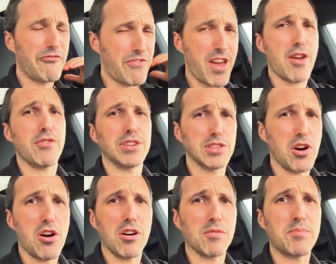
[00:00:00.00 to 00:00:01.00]
very
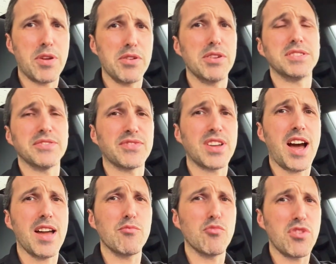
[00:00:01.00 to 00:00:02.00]
long periods of
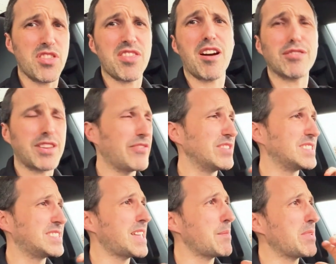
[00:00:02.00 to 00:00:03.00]
time without even
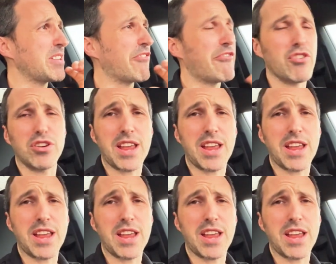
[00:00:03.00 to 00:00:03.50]
stepping foot